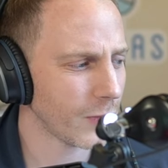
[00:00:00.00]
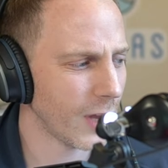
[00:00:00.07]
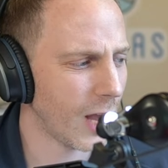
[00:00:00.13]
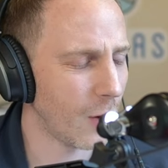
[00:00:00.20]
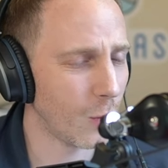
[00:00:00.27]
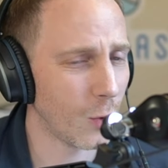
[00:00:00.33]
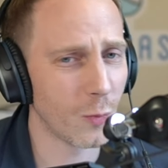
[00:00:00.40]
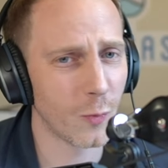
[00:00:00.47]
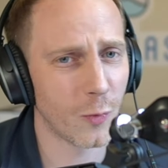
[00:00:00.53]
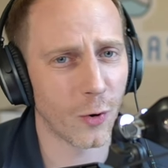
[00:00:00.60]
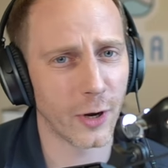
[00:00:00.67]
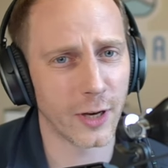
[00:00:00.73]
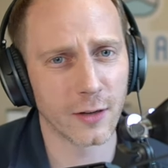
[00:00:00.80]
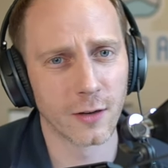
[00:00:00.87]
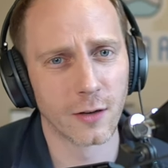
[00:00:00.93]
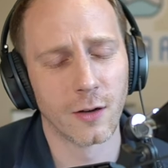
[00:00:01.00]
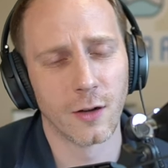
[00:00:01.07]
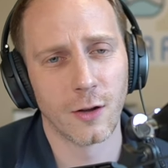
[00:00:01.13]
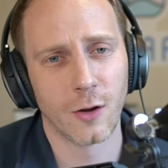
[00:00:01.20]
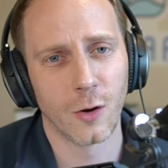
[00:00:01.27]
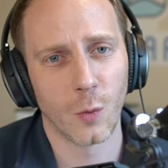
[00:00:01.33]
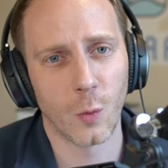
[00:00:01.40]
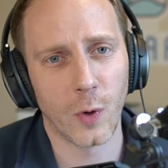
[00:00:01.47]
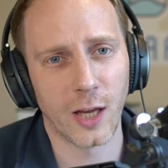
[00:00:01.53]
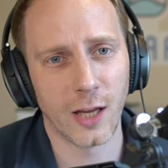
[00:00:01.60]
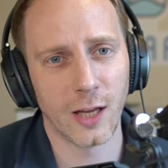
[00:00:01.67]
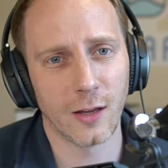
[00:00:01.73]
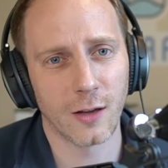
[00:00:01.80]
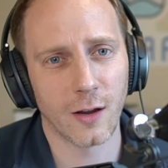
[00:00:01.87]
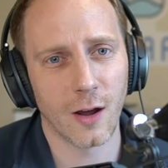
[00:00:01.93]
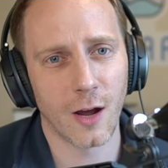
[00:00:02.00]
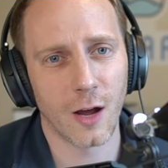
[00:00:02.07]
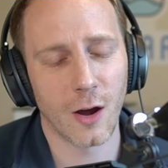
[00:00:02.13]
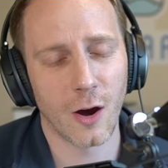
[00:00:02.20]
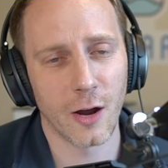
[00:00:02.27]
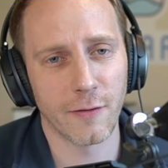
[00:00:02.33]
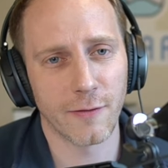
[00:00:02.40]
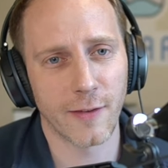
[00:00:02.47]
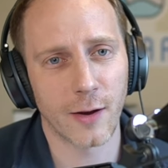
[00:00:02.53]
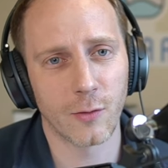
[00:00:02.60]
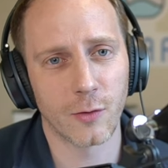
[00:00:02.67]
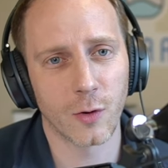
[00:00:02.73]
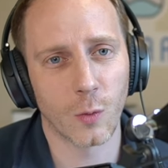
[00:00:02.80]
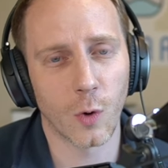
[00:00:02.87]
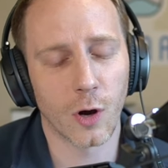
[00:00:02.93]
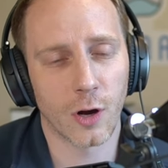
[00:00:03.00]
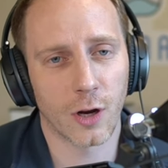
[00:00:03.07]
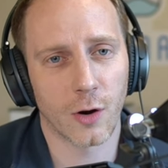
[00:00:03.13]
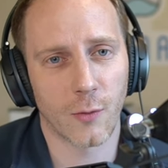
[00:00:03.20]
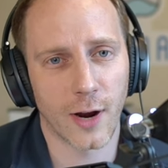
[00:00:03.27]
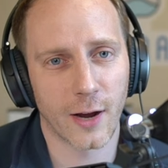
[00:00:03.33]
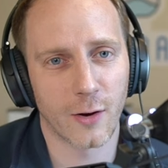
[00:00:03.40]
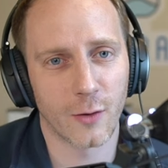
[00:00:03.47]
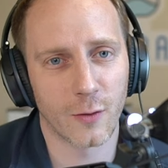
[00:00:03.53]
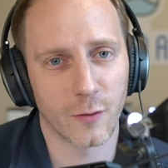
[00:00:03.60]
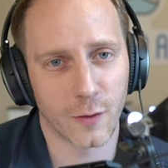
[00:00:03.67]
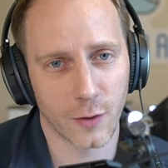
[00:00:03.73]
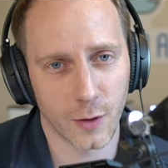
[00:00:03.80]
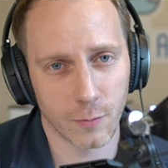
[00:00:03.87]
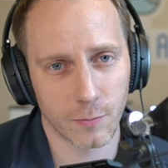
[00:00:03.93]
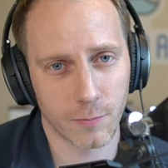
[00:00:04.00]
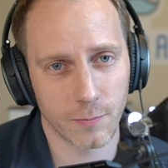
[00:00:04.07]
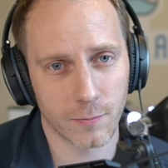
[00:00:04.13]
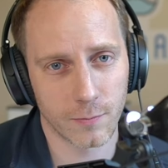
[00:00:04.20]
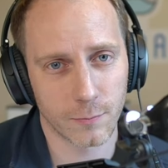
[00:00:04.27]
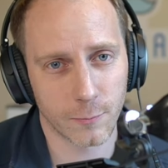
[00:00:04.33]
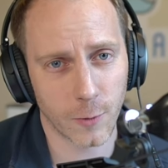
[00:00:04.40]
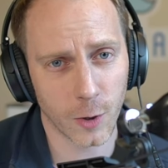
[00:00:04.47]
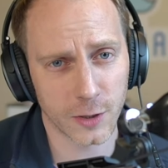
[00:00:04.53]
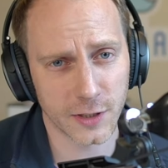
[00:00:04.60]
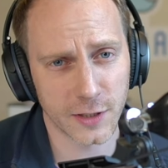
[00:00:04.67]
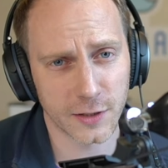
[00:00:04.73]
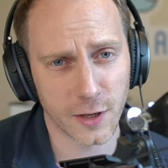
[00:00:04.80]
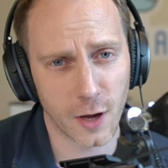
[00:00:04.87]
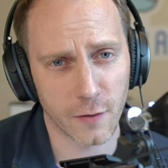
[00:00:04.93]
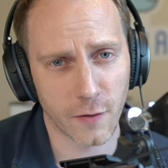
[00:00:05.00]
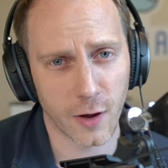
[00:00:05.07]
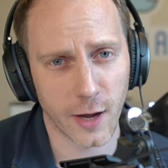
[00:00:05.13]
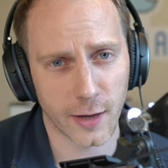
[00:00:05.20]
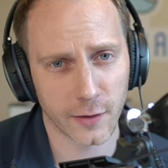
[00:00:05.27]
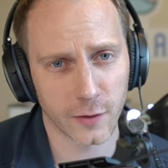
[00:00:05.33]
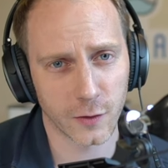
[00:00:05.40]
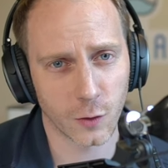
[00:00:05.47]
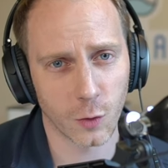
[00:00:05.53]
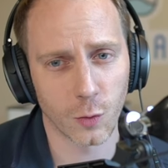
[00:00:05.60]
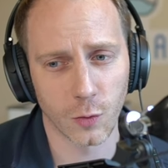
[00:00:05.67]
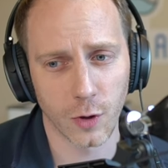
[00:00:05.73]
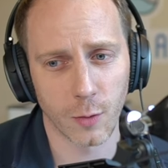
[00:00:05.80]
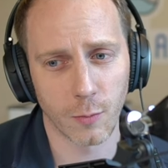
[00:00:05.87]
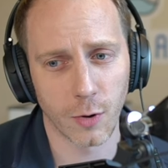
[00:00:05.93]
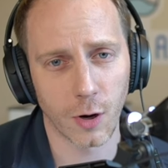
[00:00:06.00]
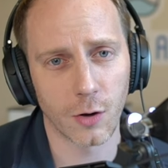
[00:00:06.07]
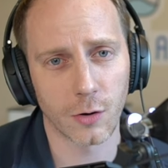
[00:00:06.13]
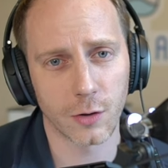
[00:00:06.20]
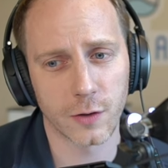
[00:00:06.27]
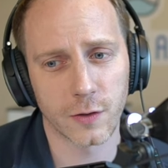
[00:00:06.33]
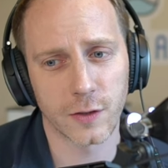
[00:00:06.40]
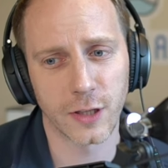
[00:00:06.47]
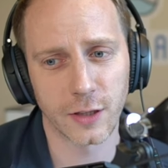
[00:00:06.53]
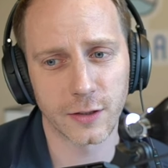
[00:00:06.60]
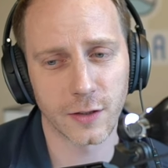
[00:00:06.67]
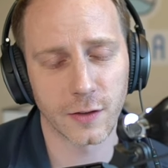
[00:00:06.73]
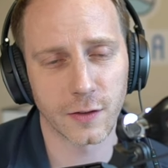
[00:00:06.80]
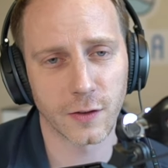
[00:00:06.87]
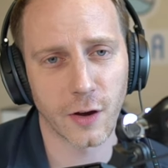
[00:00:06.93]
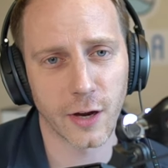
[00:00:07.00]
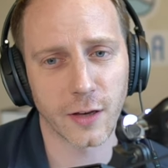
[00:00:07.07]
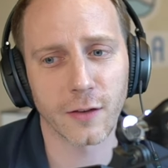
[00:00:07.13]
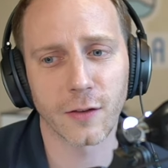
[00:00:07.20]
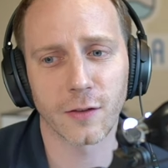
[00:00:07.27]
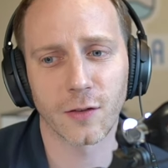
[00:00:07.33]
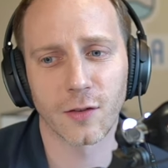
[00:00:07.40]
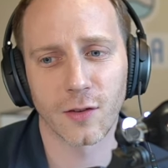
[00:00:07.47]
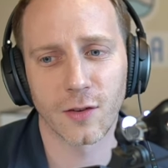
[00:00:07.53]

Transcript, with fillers: at one point, we uh, I found a workaround for the proxy server at the school that blocked certain sites